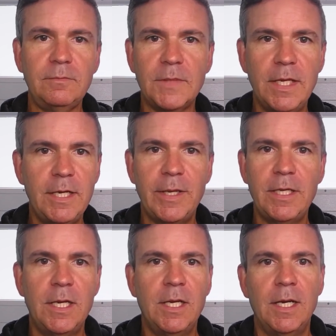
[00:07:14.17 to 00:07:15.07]
Anyway,
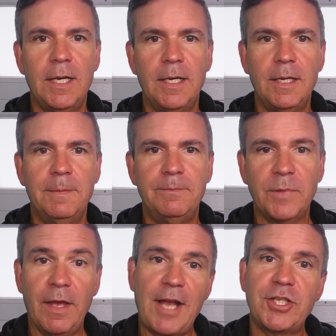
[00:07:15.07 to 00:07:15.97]

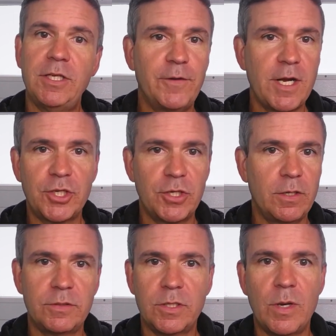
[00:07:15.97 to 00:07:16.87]
actually, if you're not sure,
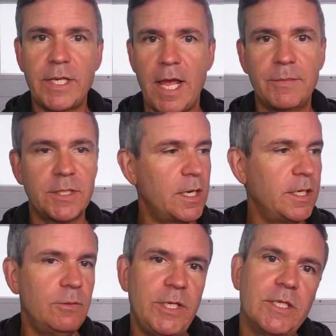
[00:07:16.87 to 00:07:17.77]
just go on Amazon
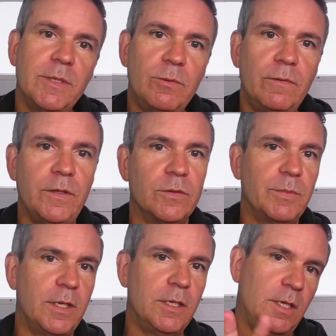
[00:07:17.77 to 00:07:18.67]
and read some of the reviews.
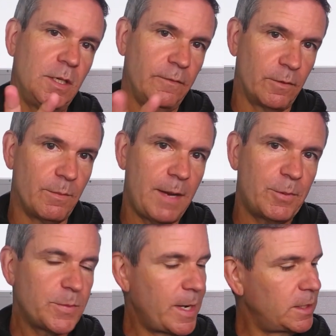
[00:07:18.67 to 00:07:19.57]
But from my
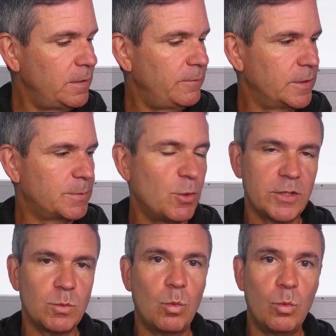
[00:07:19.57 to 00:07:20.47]
perspective, this book
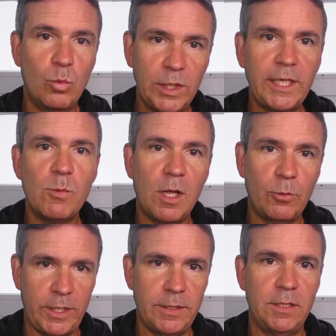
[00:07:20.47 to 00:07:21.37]
is really well
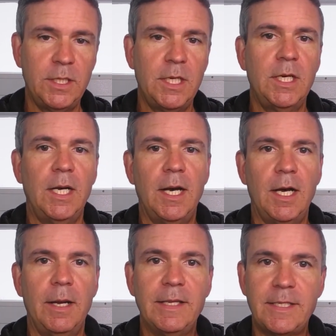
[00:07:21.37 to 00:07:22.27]
written
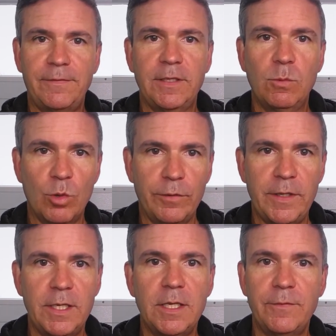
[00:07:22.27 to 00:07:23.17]
and definitely worth
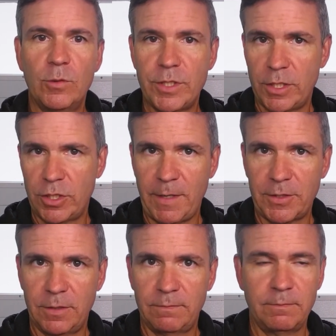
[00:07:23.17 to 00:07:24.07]
it if you're a dungeon
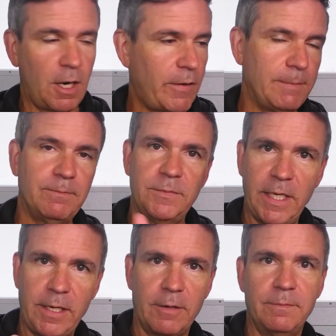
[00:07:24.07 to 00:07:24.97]
master. All right,
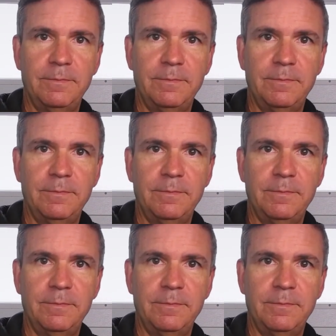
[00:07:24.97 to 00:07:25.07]
take care.